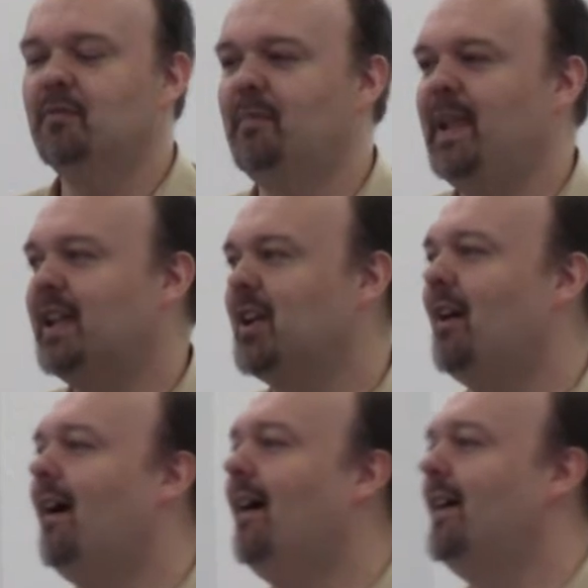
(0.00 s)

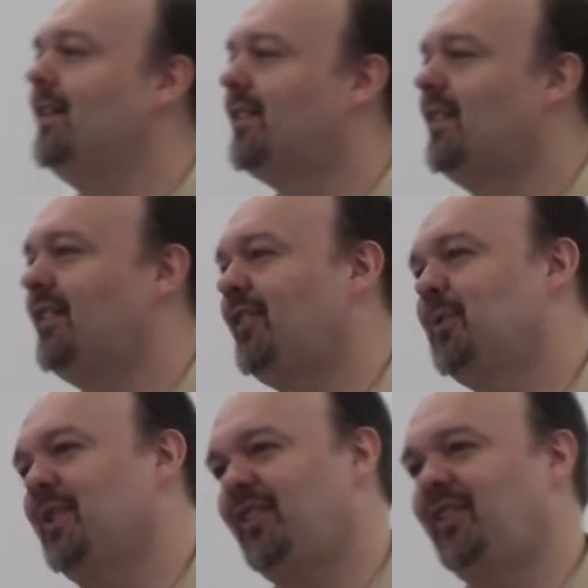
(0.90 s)
Because this is
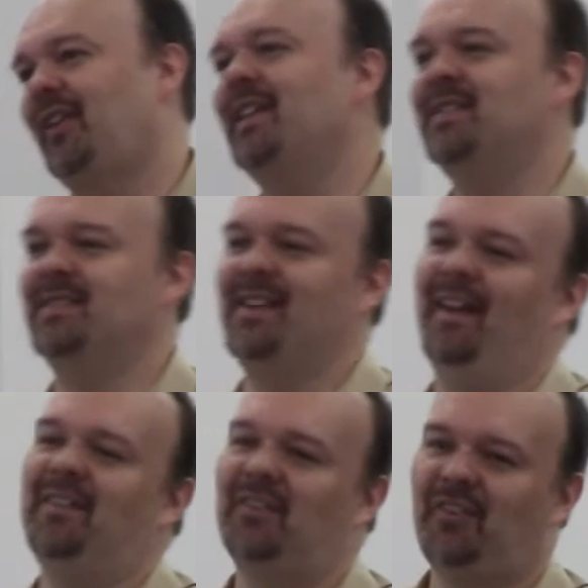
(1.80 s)
what sin
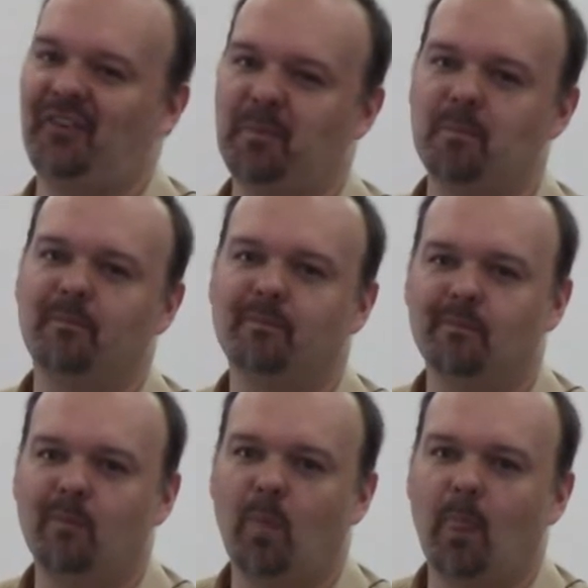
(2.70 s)
does.
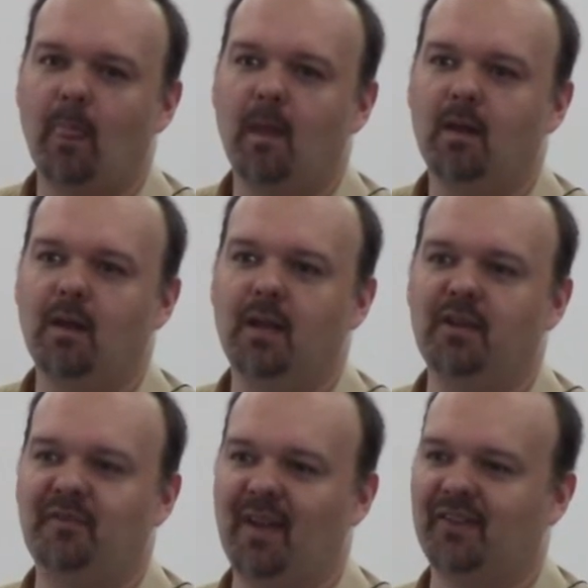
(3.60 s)
It
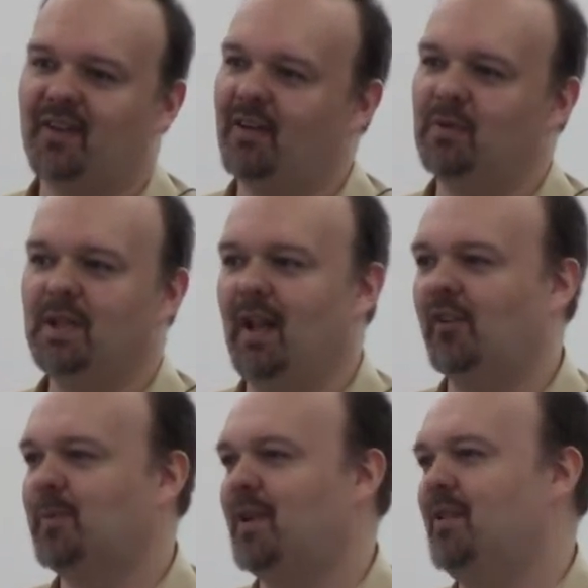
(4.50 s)
affects not only us,
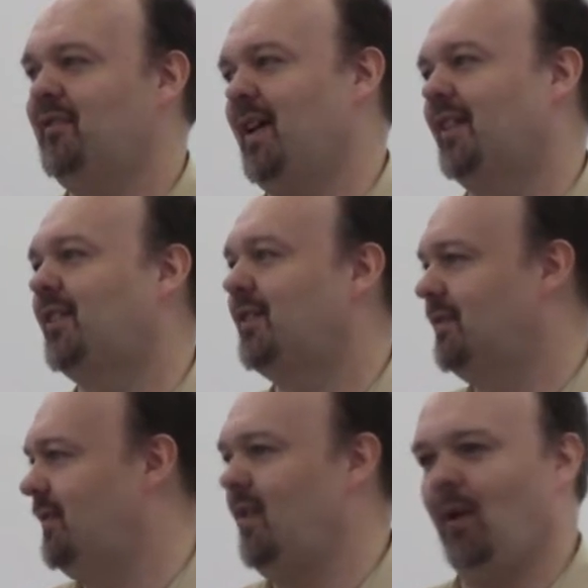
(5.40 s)
but it affects
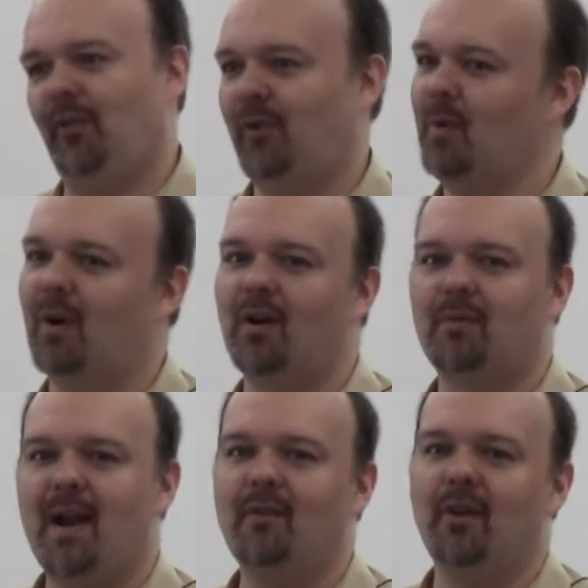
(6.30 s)
those who are
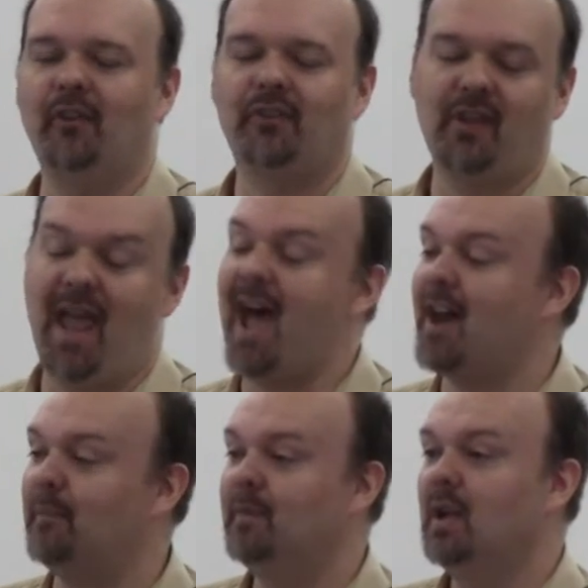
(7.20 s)
around us. To
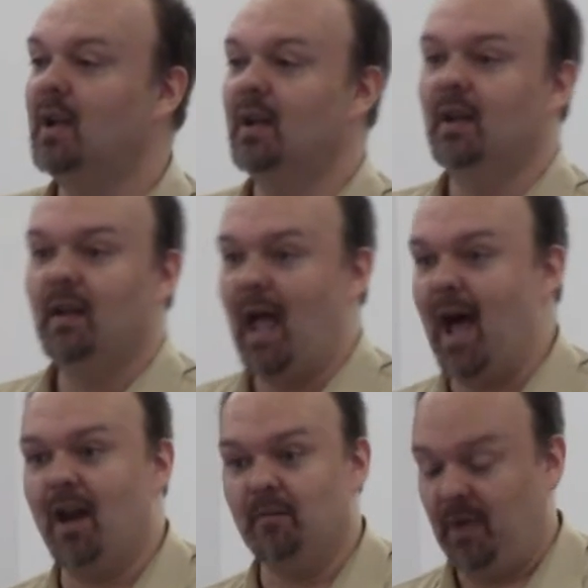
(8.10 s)
Adam,
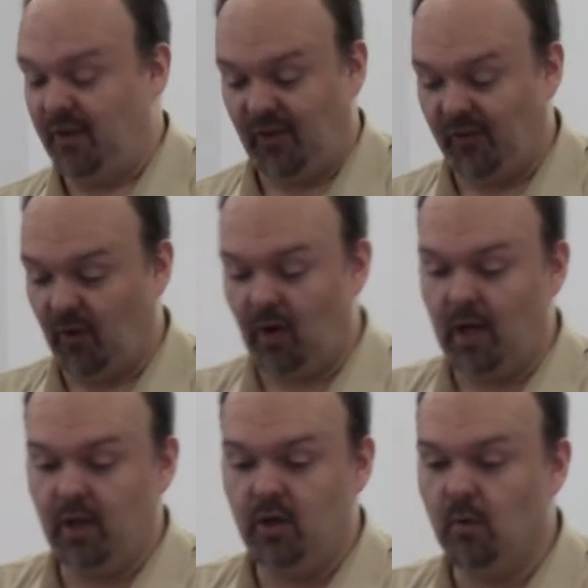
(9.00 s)
Adam, he says, all
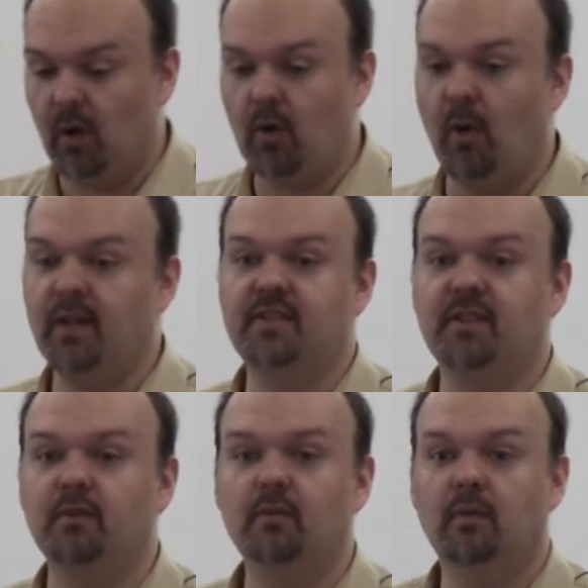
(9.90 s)
right, you are going
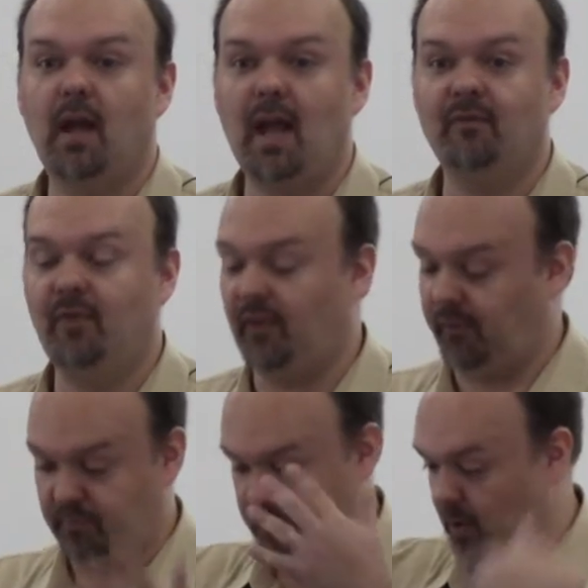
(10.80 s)
to have this,
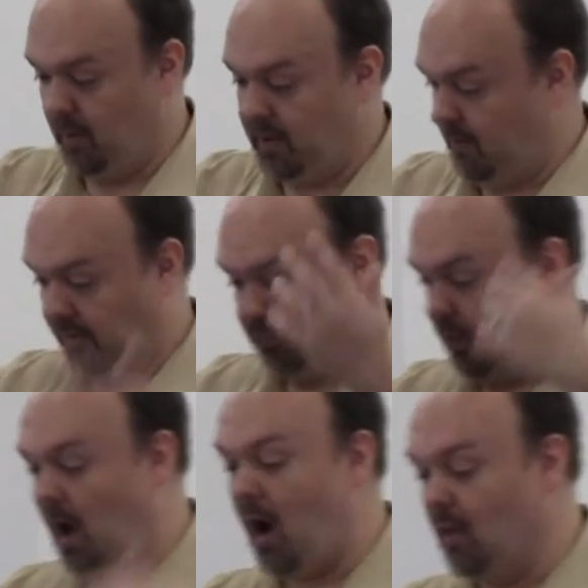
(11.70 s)
you know, this
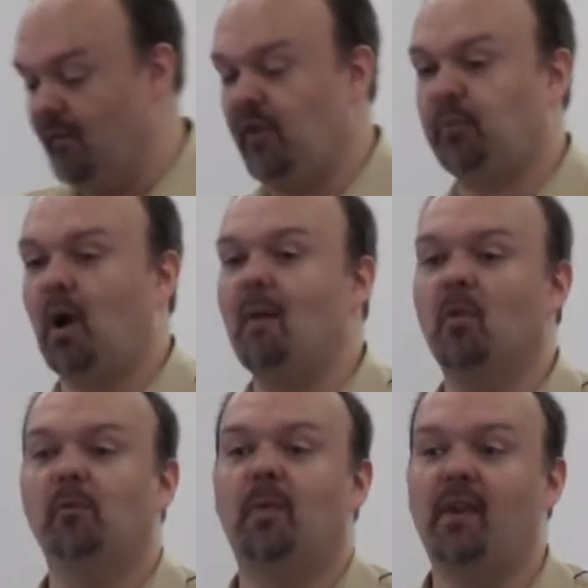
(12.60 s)
pro- all of these
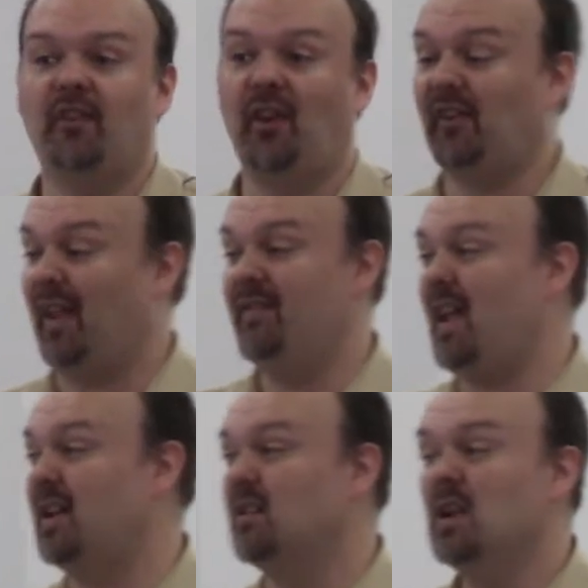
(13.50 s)
problems, but he says, and
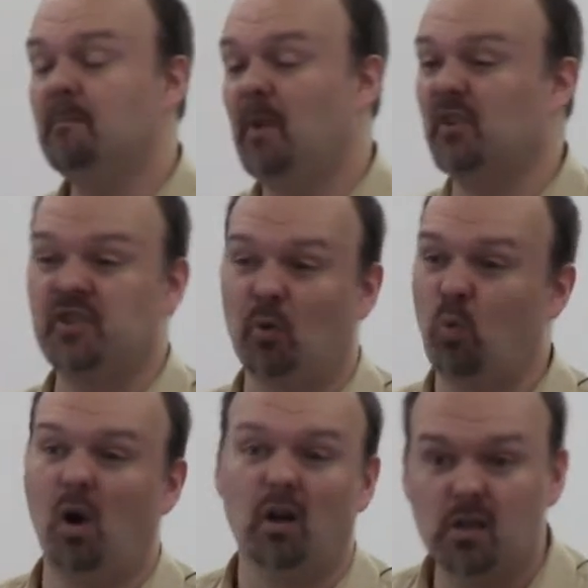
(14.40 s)
then there's your
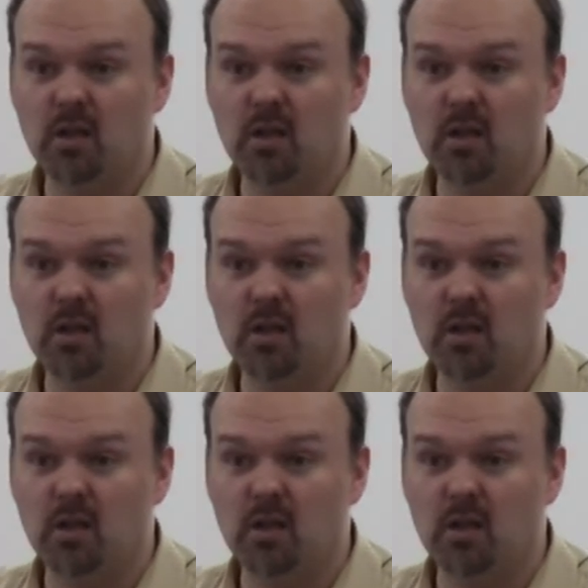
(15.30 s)
work.